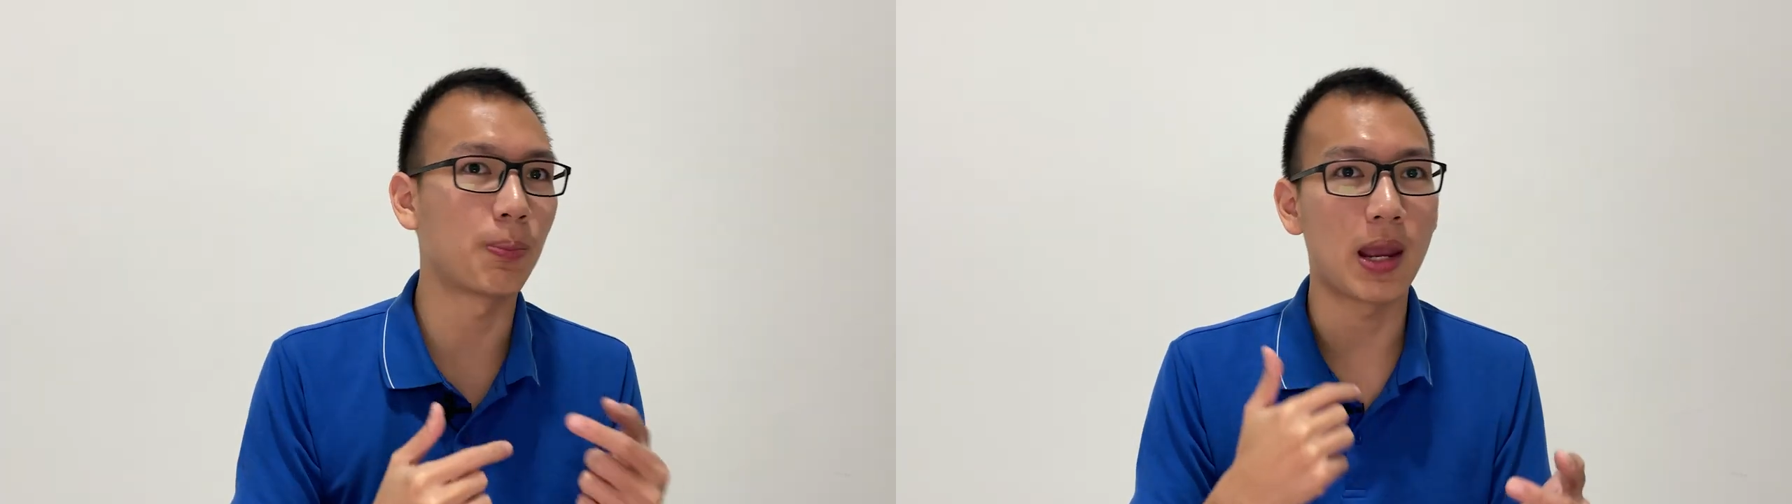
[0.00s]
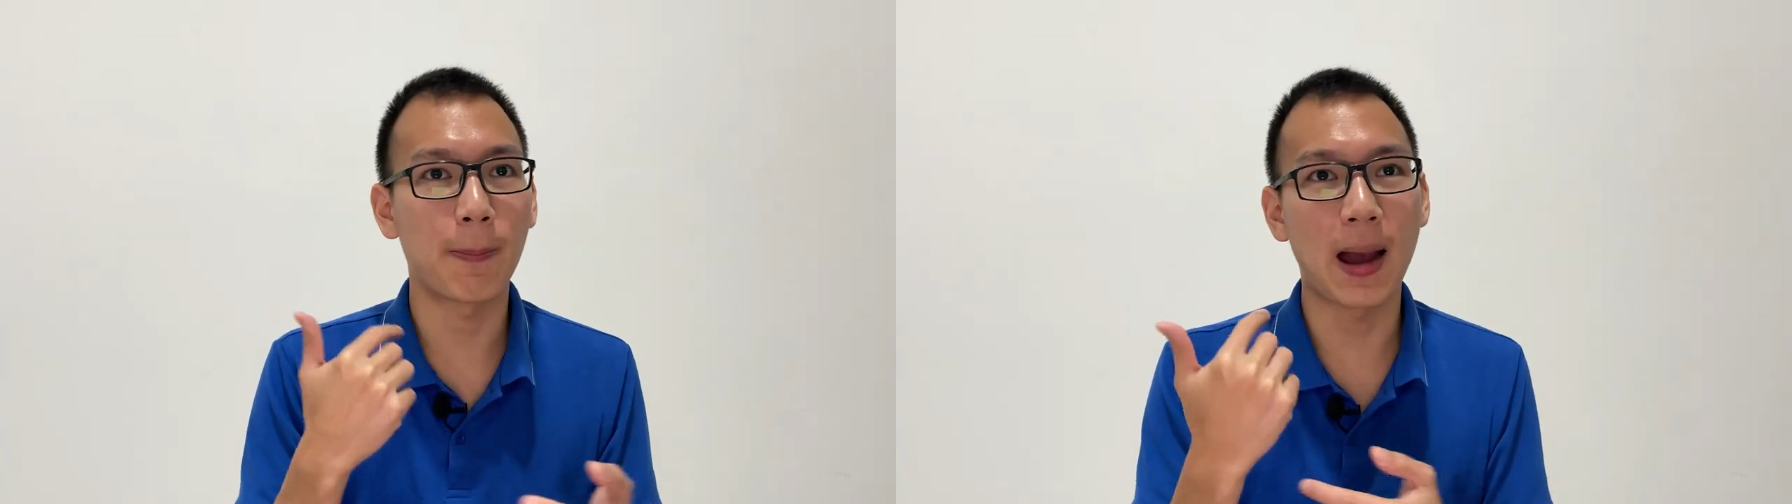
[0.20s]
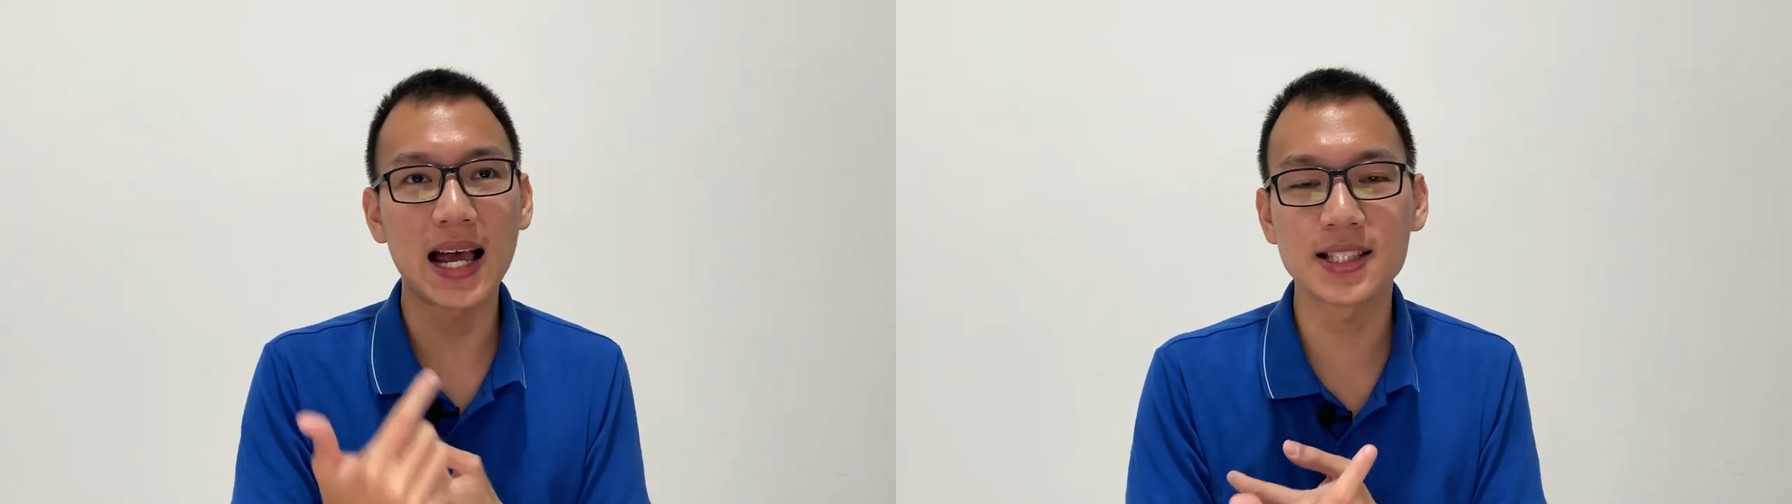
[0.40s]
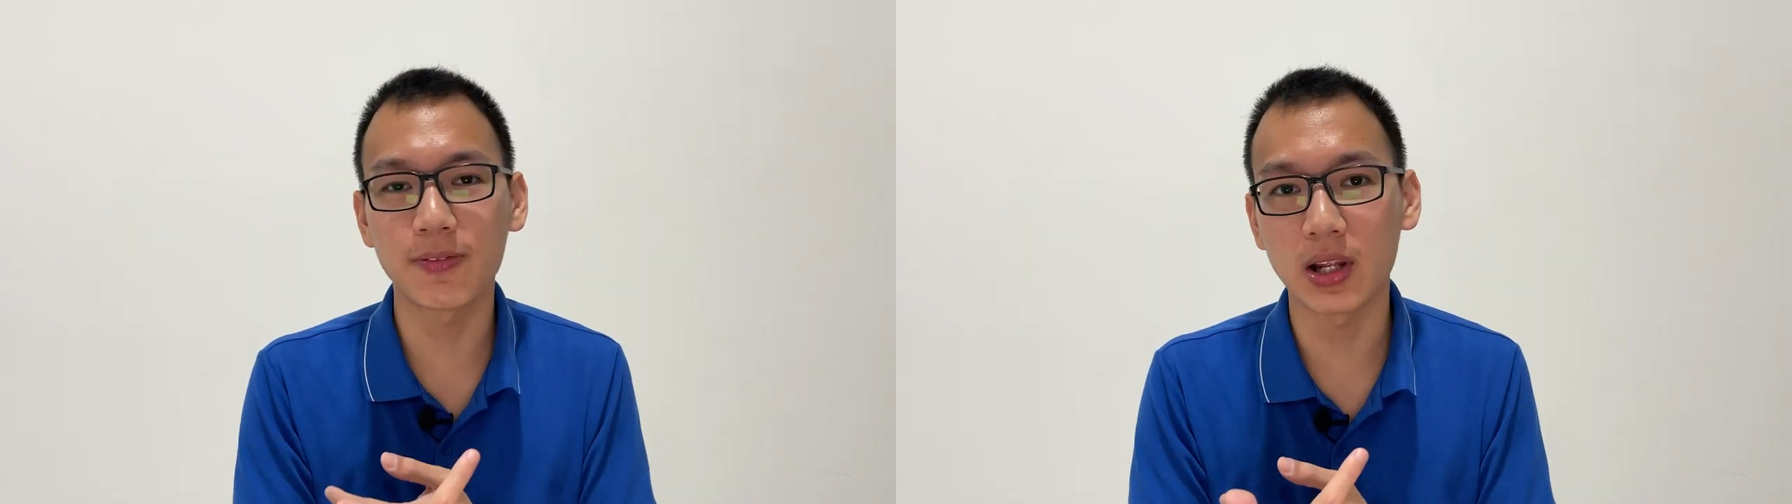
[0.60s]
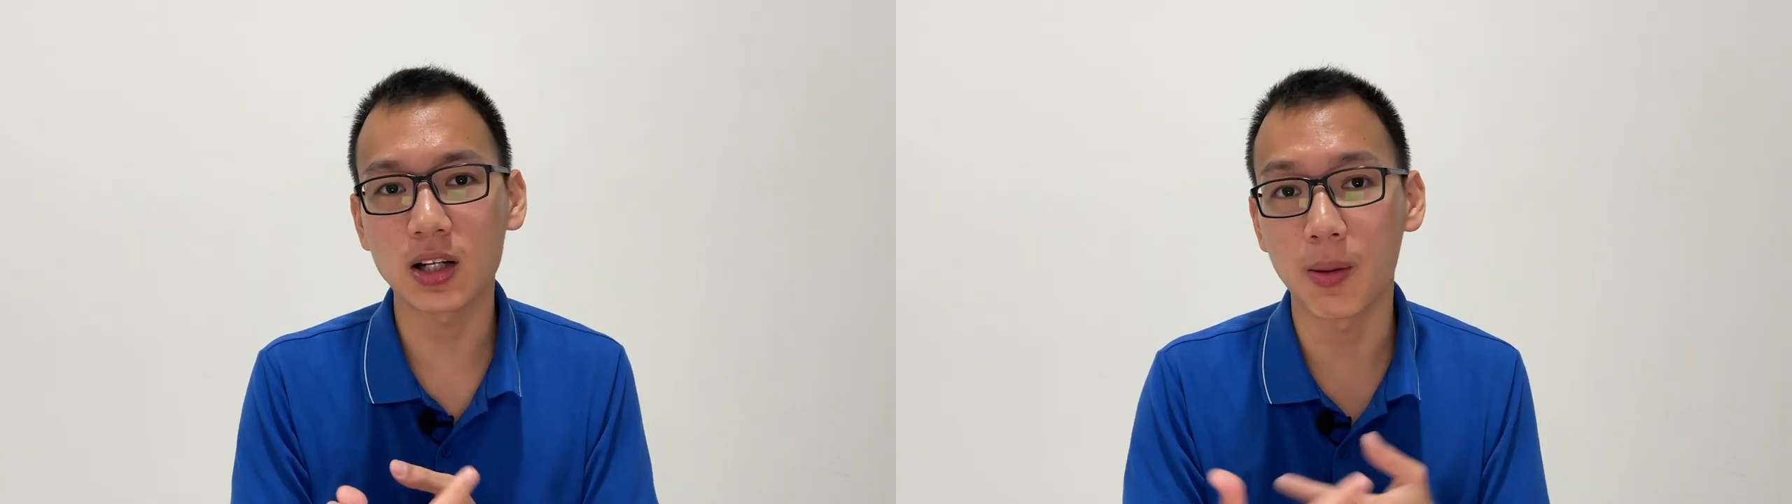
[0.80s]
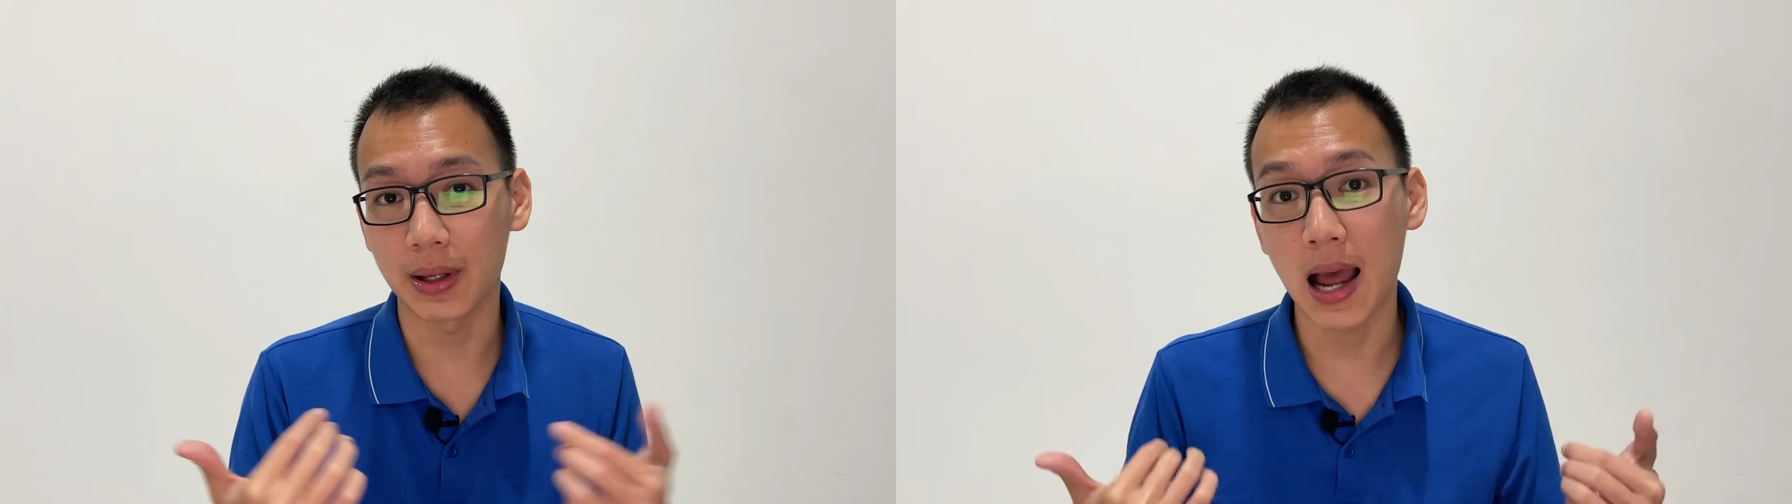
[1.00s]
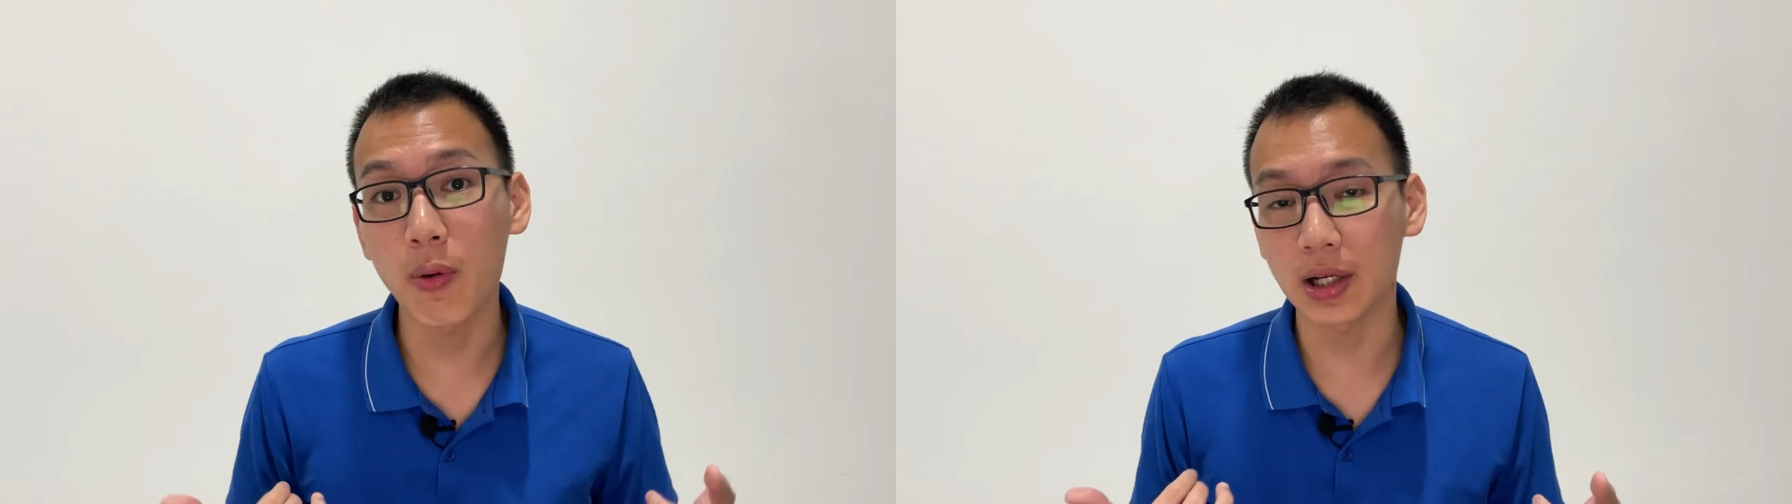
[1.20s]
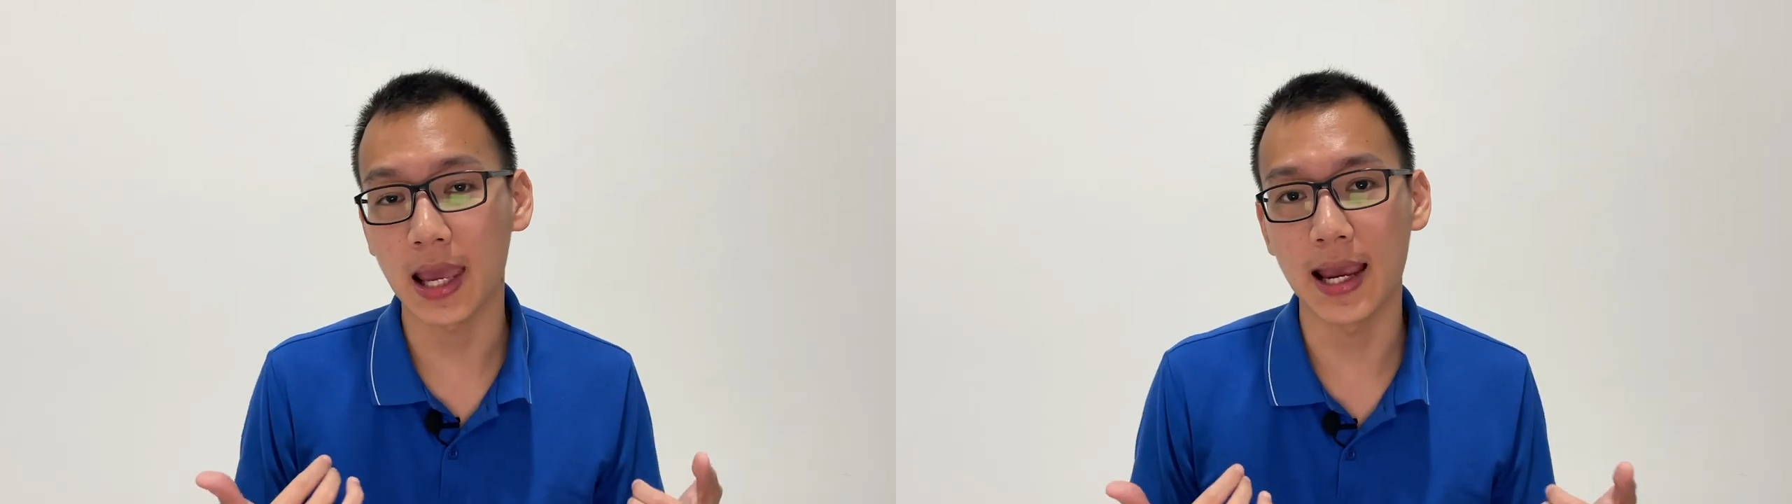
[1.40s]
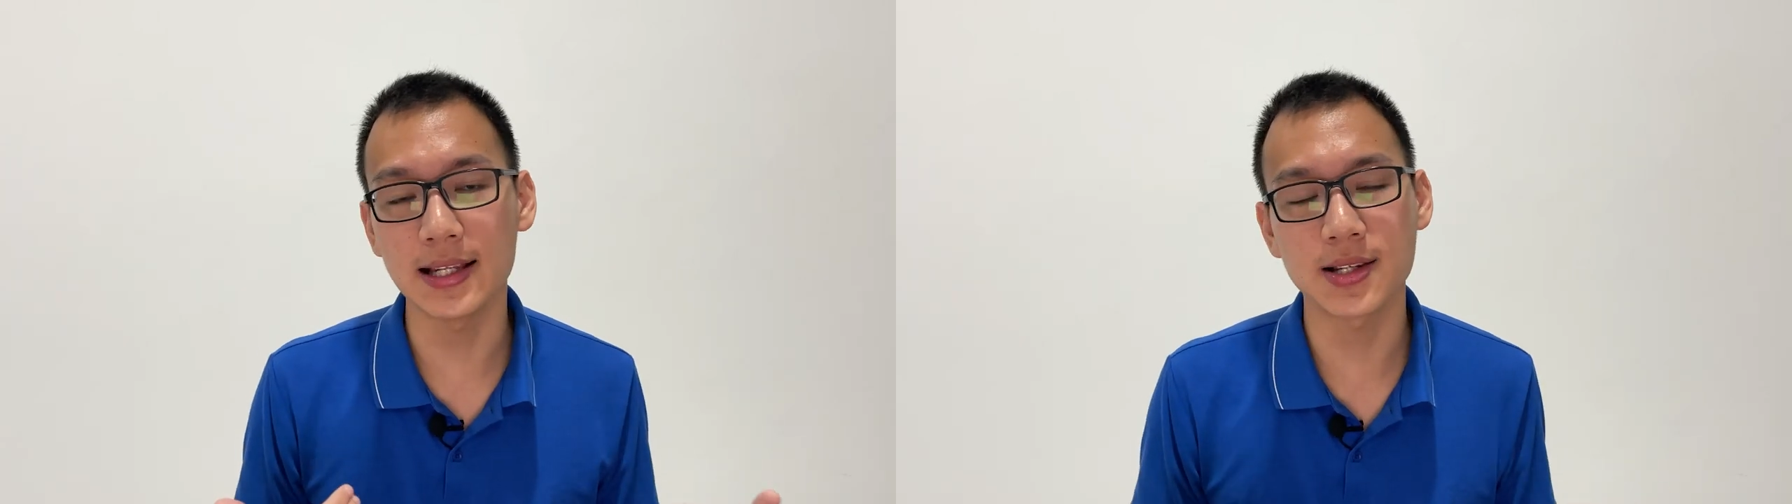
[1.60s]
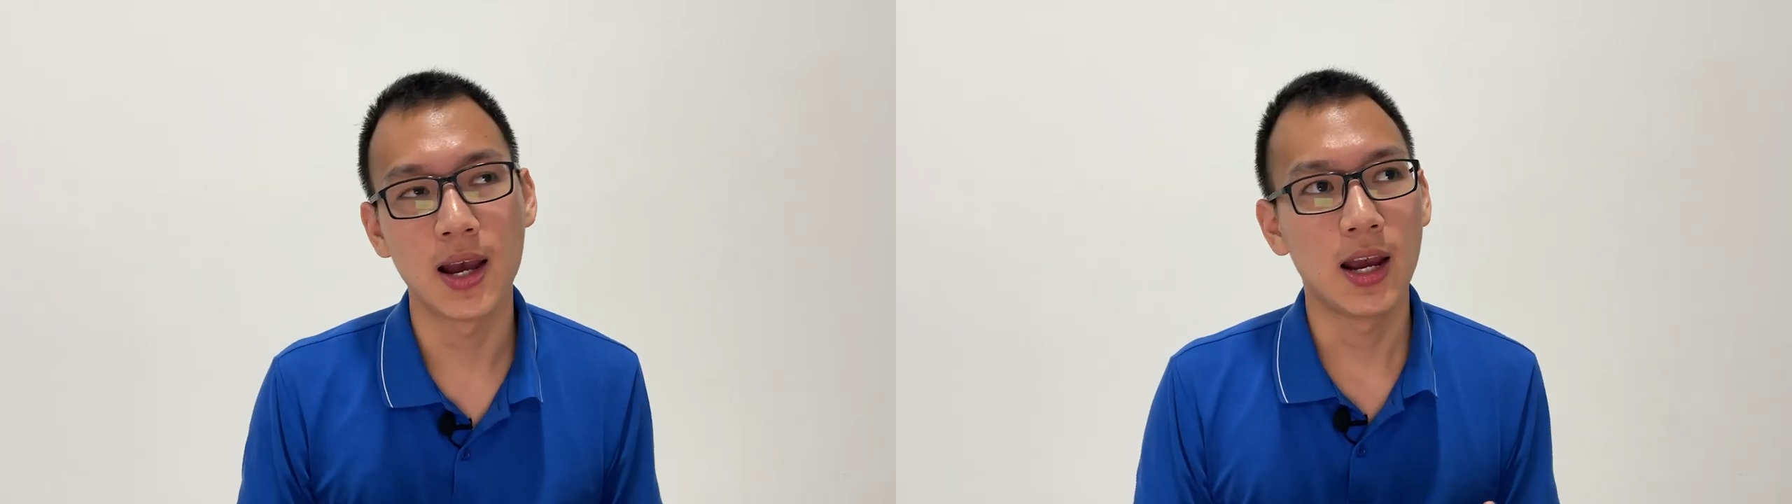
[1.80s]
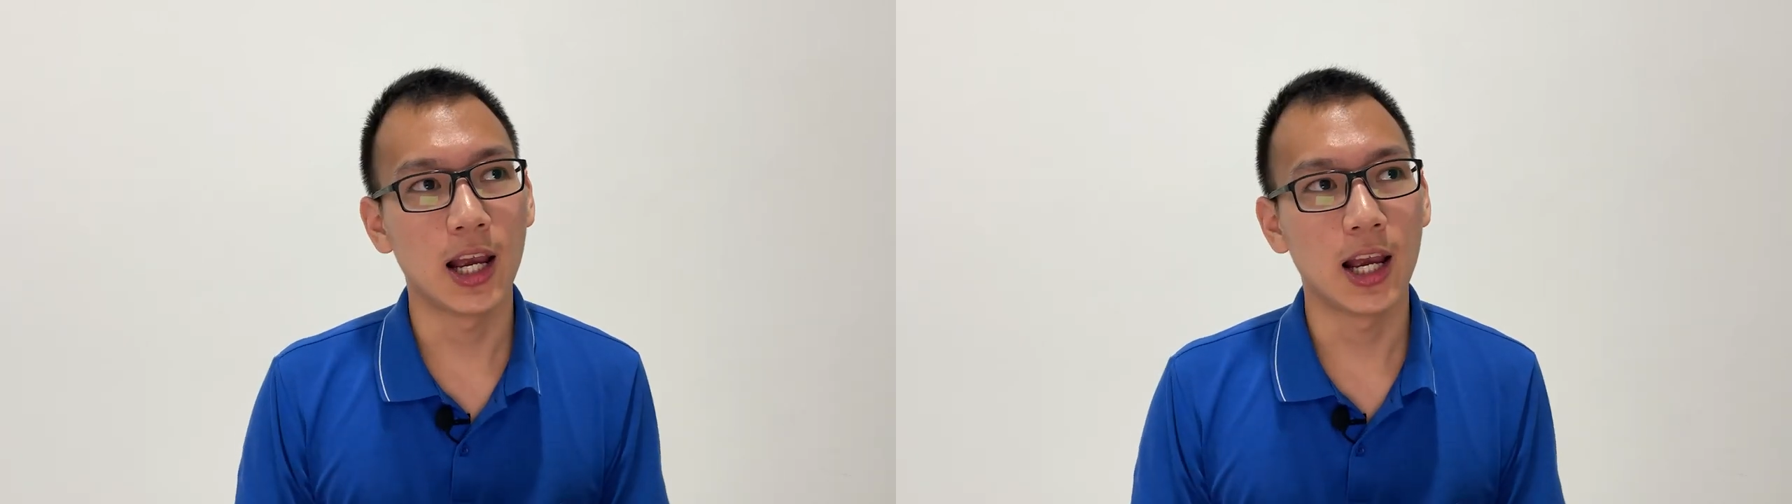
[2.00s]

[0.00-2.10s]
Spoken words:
to be a passive income in our case?